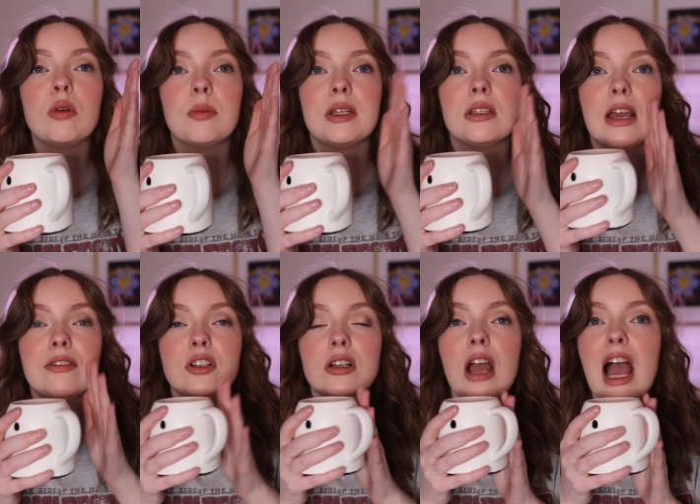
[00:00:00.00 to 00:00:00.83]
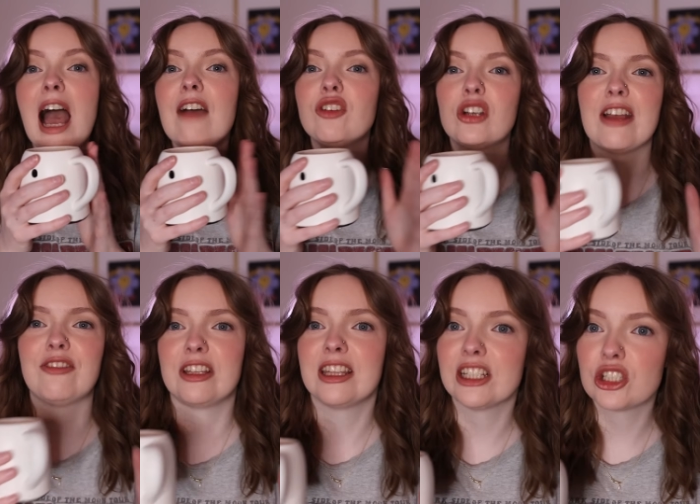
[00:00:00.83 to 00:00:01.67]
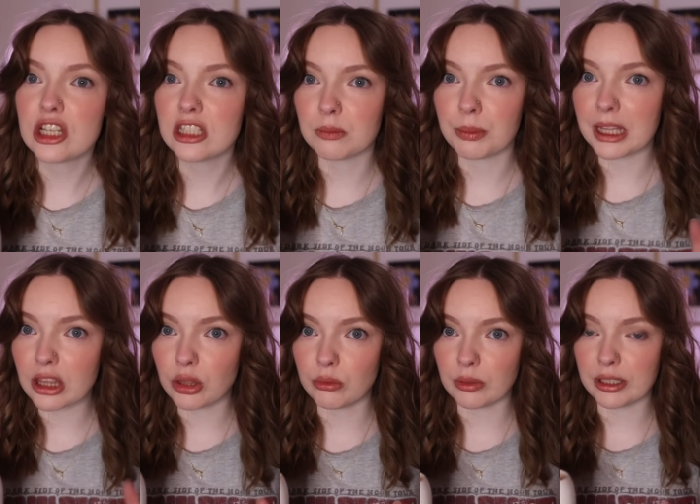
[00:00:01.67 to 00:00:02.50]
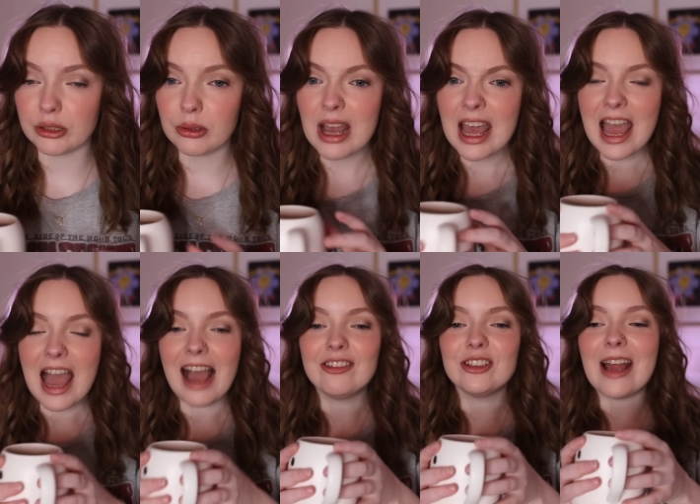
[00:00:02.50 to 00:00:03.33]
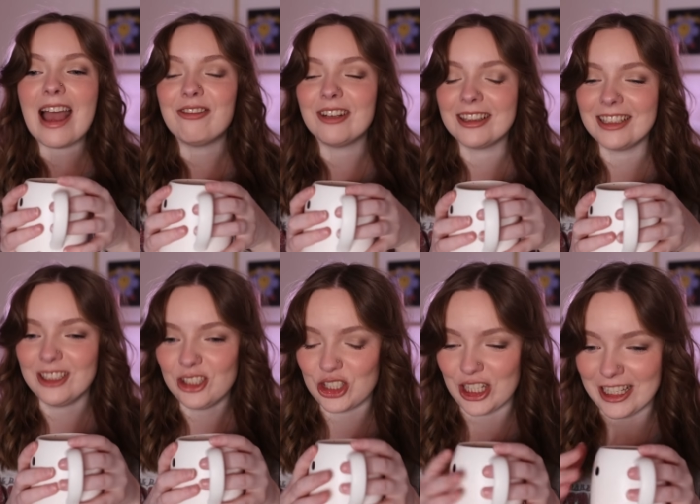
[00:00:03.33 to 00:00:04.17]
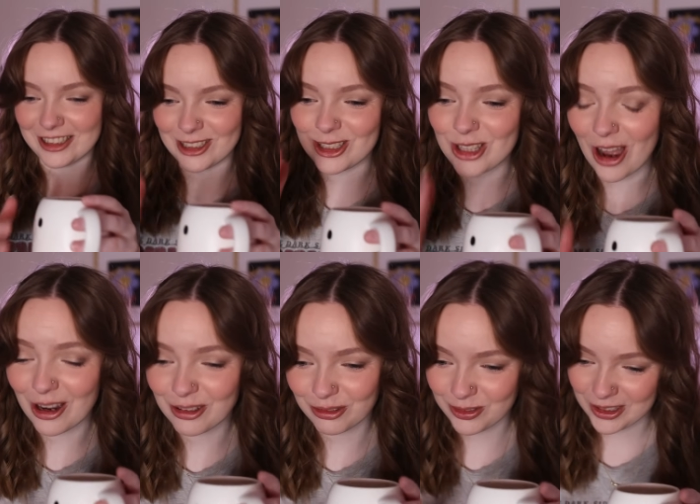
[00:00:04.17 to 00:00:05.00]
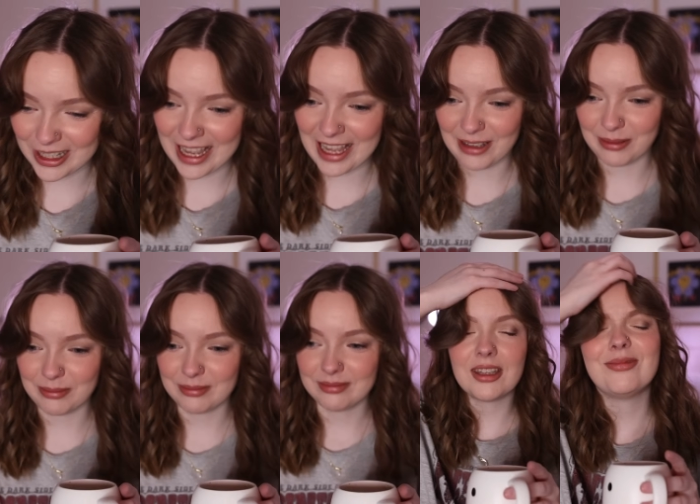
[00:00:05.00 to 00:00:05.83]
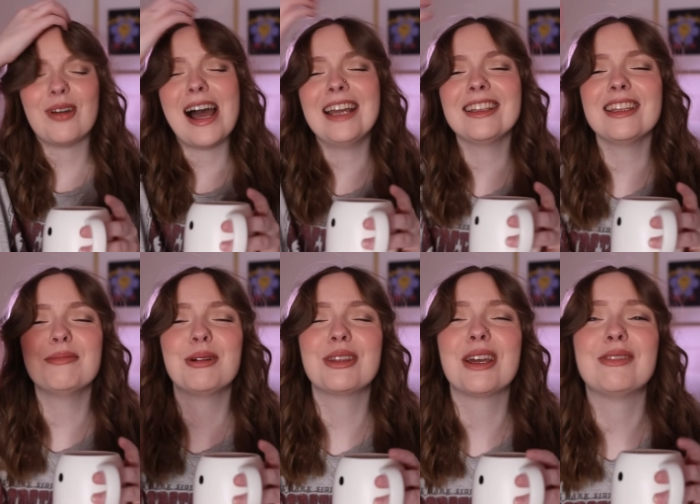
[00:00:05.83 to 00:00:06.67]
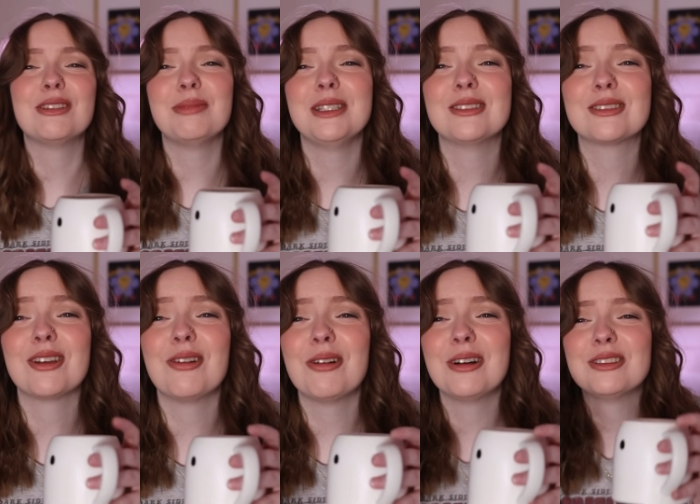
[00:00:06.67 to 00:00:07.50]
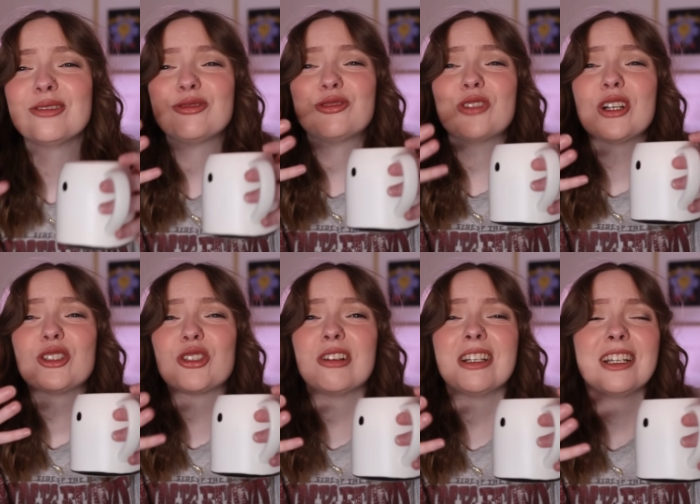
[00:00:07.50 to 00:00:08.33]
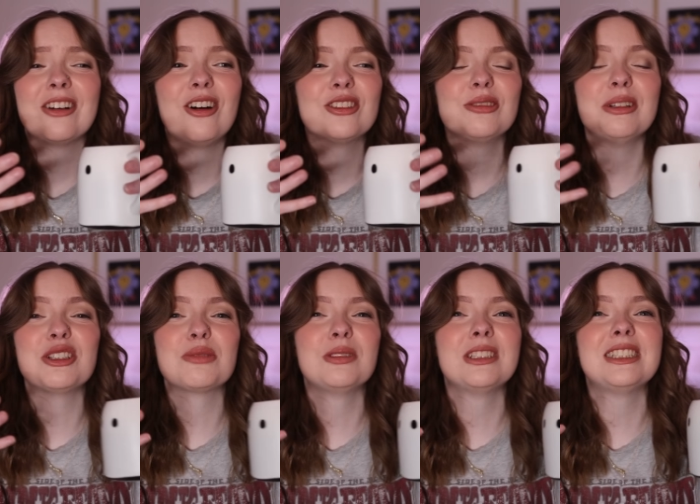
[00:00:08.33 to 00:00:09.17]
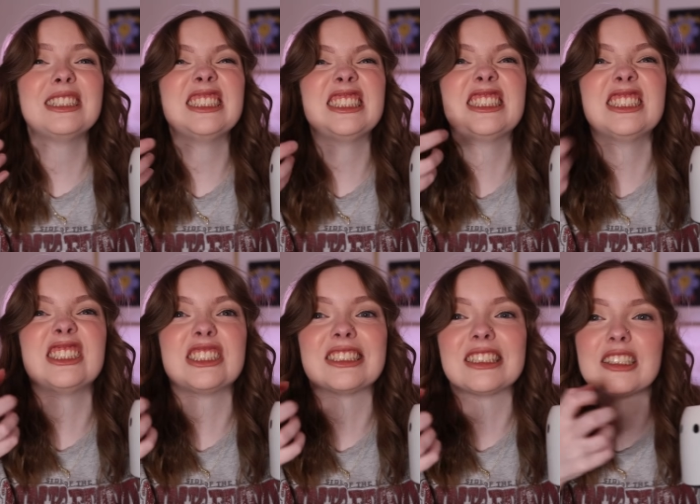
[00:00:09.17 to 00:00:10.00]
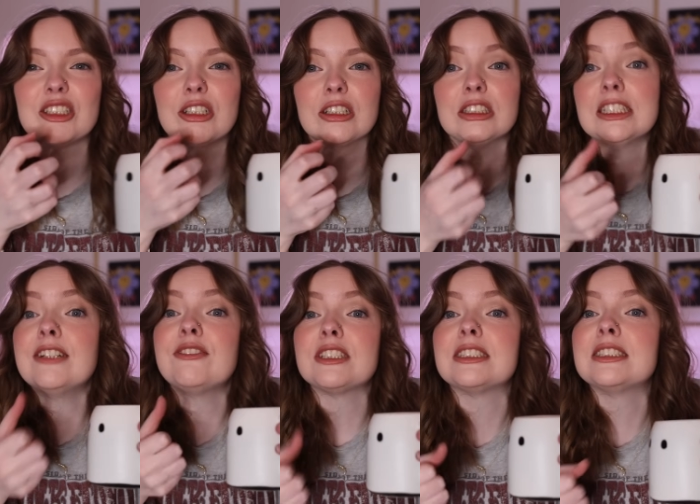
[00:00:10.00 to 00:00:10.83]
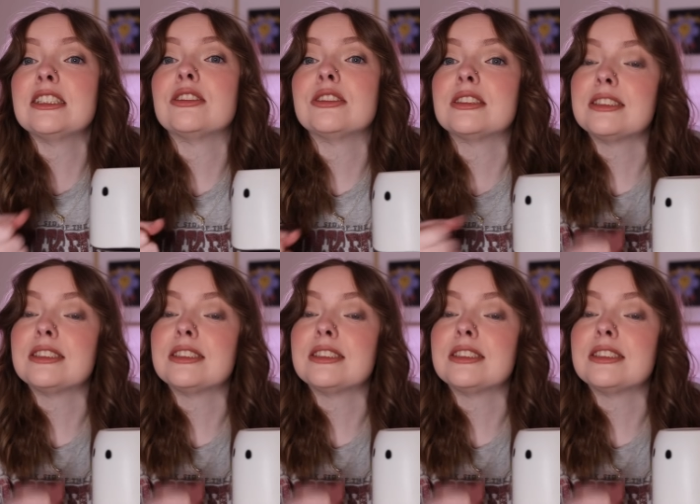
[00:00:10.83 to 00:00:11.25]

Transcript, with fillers: woman after, after everything she's been through, after everything she's done for him. Why do they both have to be so frustrating? Also, I just wanted to kill her sister every single